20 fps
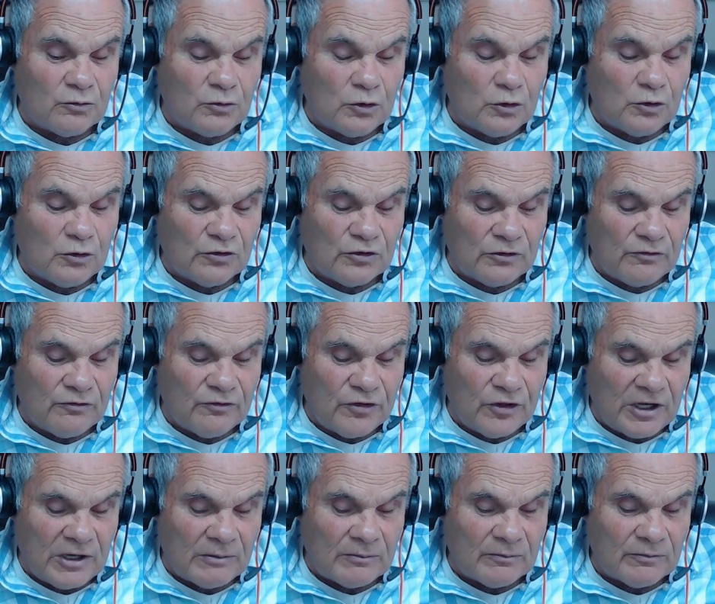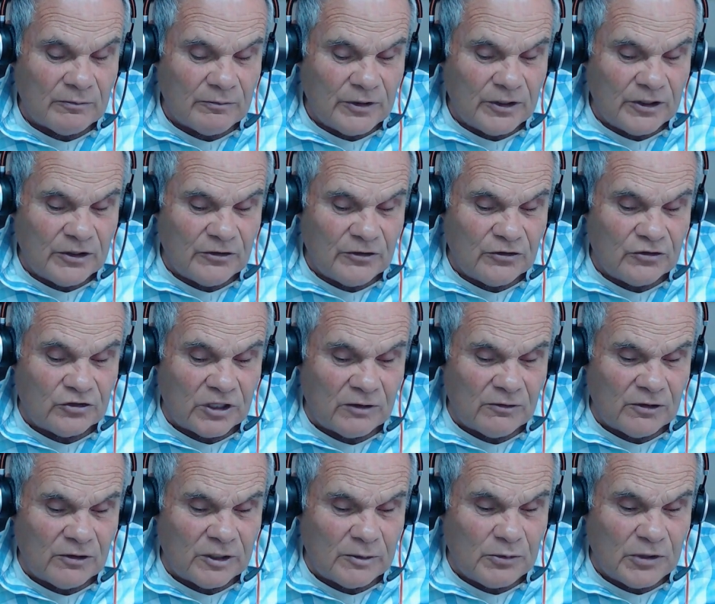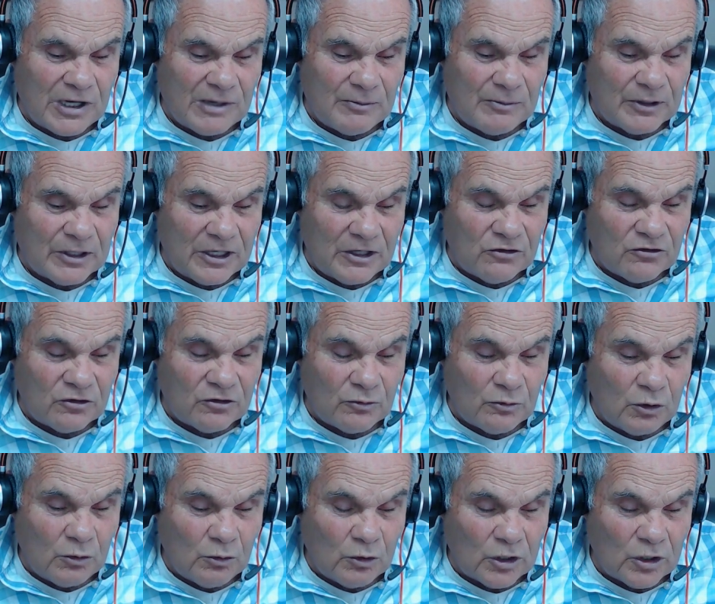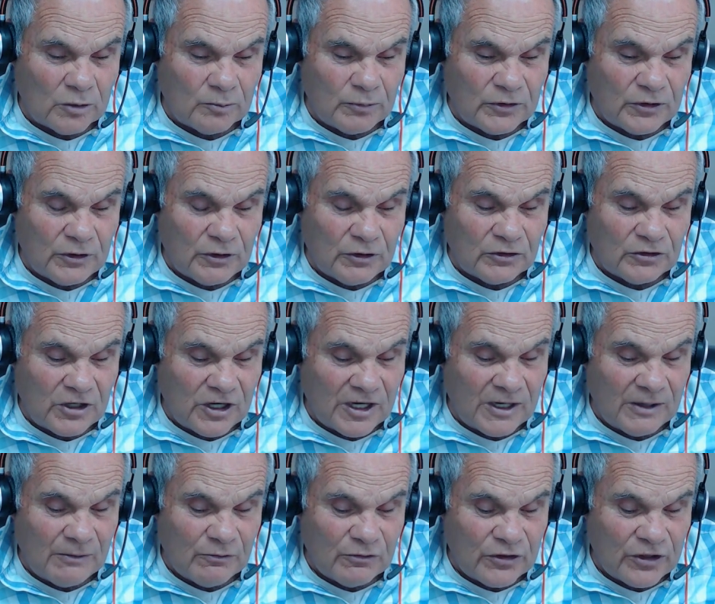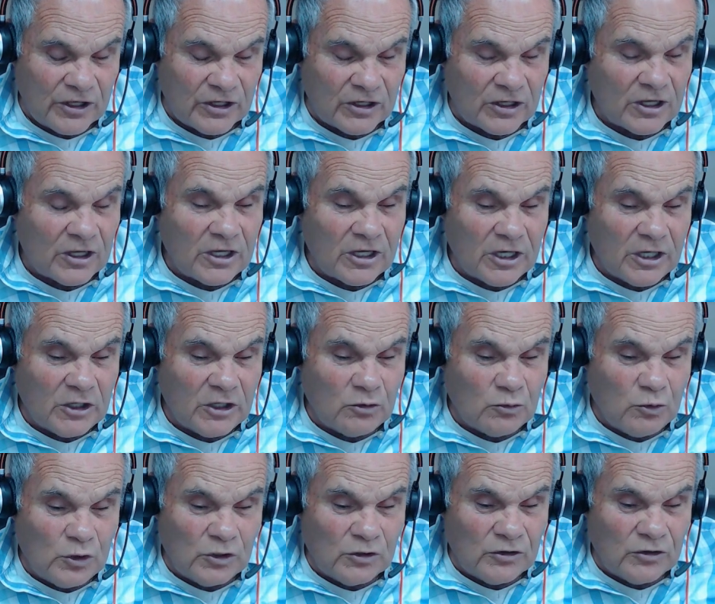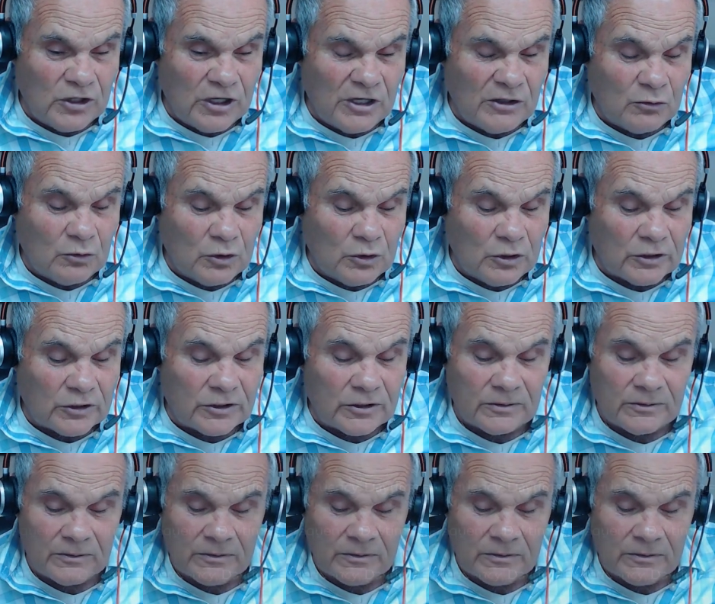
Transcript: rules of thumb, because generally propagation will work, but there are times that it will not work.